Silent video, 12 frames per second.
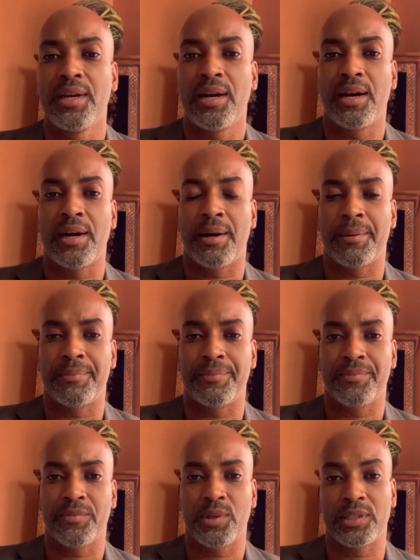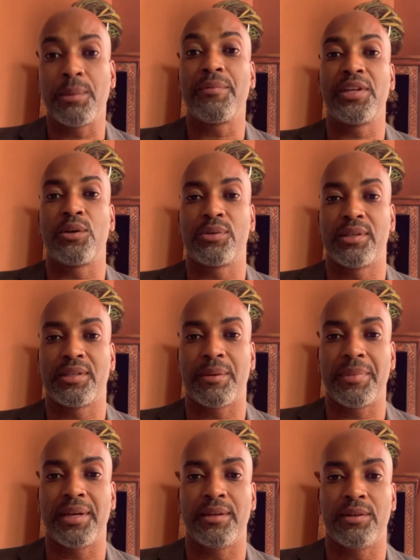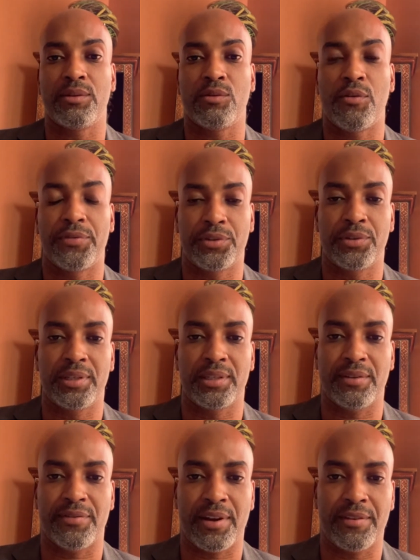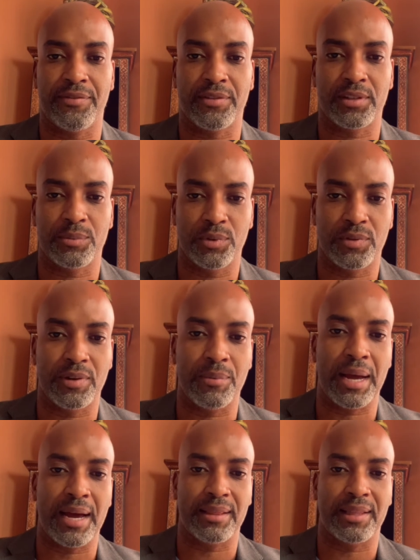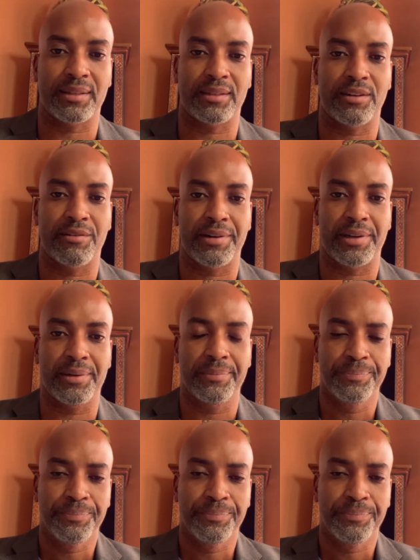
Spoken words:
some of the ecosystem in Office 365, because most of them had that already.